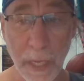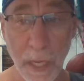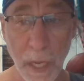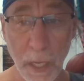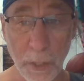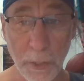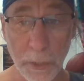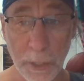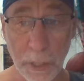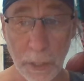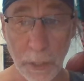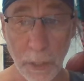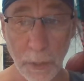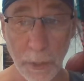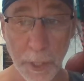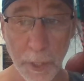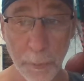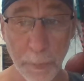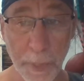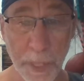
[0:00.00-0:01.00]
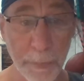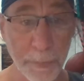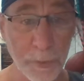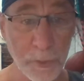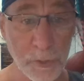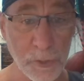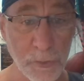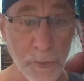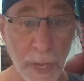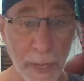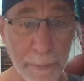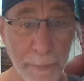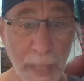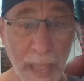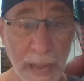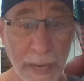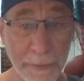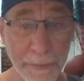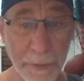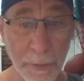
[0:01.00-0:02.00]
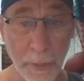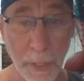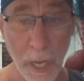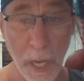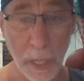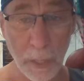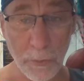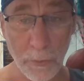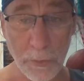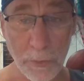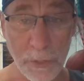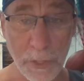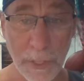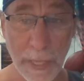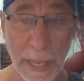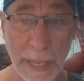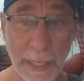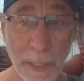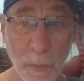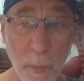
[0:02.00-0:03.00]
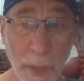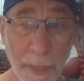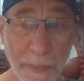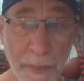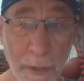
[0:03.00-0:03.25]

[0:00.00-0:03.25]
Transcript: conquered colonial people strike back at their conquerors in any way